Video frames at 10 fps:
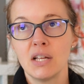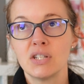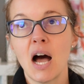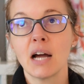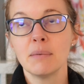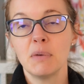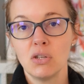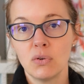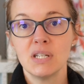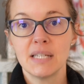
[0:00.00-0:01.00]
a document
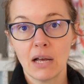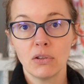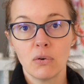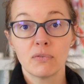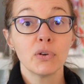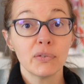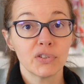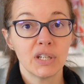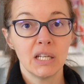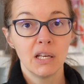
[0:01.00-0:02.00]
you can download for
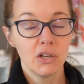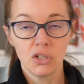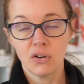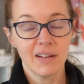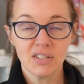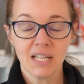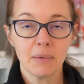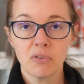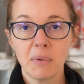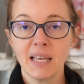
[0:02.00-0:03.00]
free. You don't have to sign
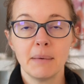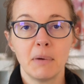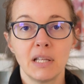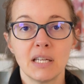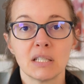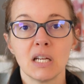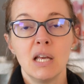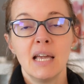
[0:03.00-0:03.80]
up for my email list.